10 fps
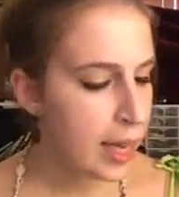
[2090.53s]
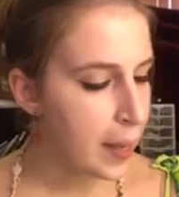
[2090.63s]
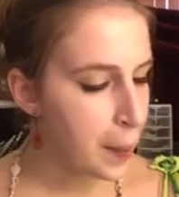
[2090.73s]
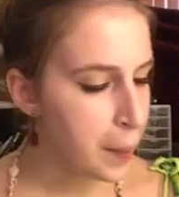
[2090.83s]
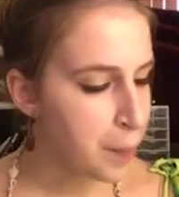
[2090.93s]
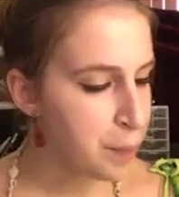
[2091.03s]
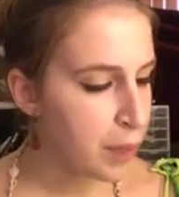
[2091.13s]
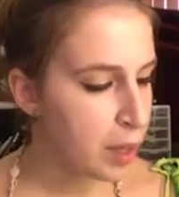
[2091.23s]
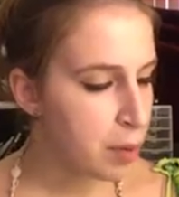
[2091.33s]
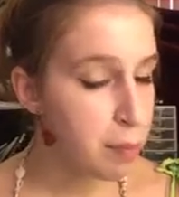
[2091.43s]

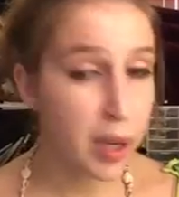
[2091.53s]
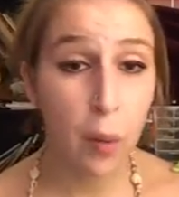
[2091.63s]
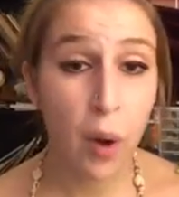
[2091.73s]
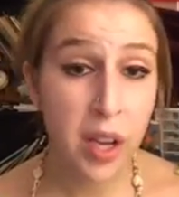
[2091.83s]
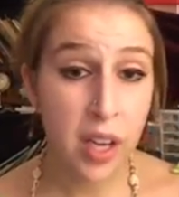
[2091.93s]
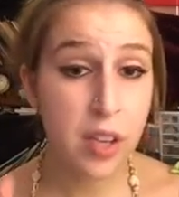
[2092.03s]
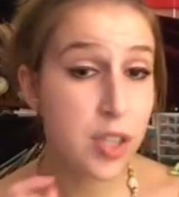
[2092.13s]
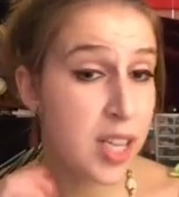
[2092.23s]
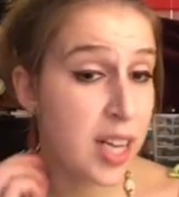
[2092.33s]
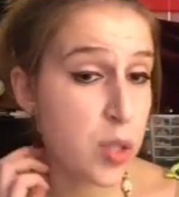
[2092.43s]
But I want you to
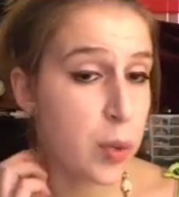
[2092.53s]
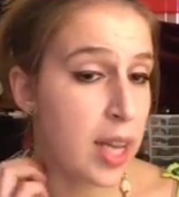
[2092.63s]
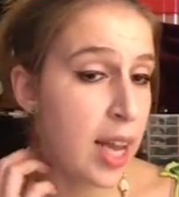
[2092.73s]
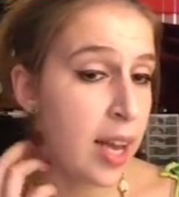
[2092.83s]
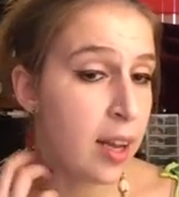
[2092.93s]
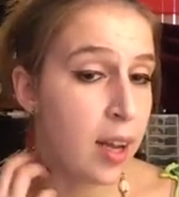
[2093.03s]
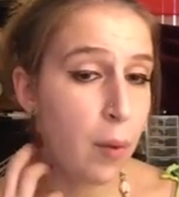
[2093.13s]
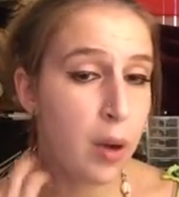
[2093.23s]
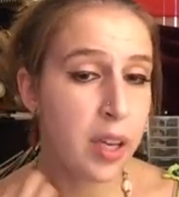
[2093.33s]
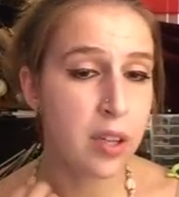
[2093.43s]
understand, sweetie, Hannah, I
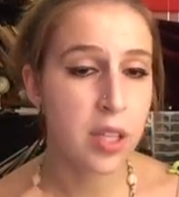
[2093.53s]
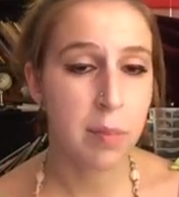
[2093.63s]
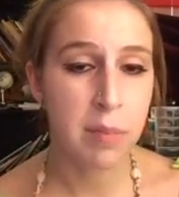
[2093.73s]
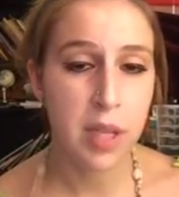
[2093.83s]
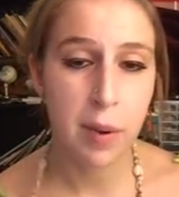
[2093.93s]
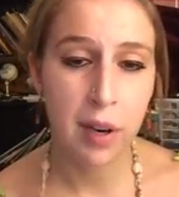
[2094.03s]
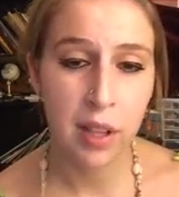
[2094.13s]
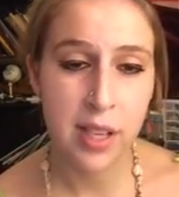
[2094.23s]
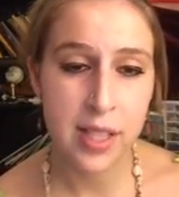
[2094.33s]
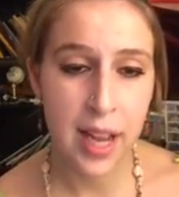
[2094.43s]
want you to understand, being
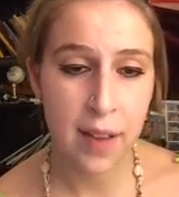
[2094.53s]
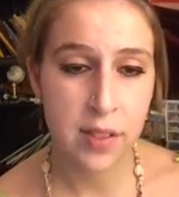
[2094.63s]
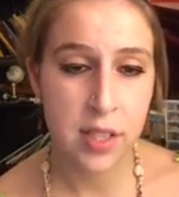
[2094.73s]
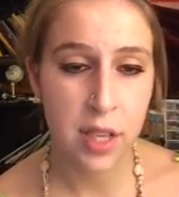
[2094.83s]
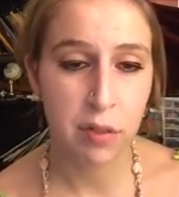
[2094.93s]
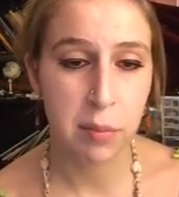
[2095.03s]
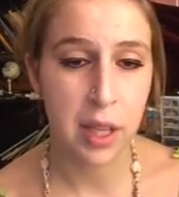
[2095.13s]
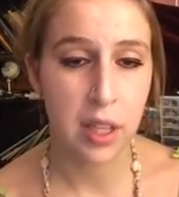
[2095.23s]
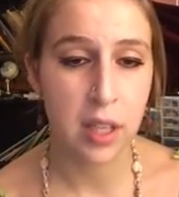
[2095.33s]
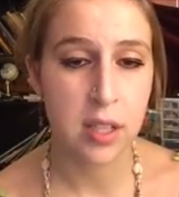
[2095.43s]
paralyzed, I have to sing from
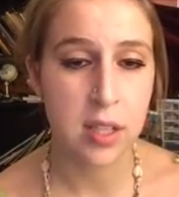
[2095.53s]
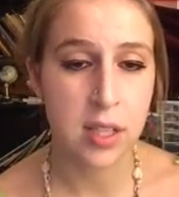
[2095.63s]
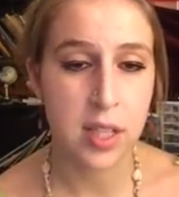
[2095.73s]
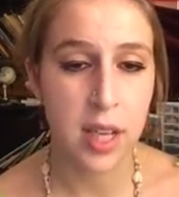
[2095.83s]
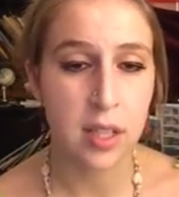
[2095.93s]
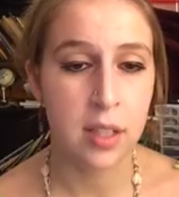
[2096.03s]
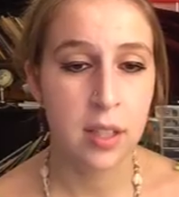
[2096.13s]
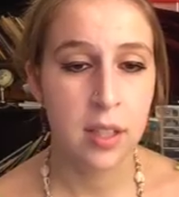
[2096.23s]
my lungs instead.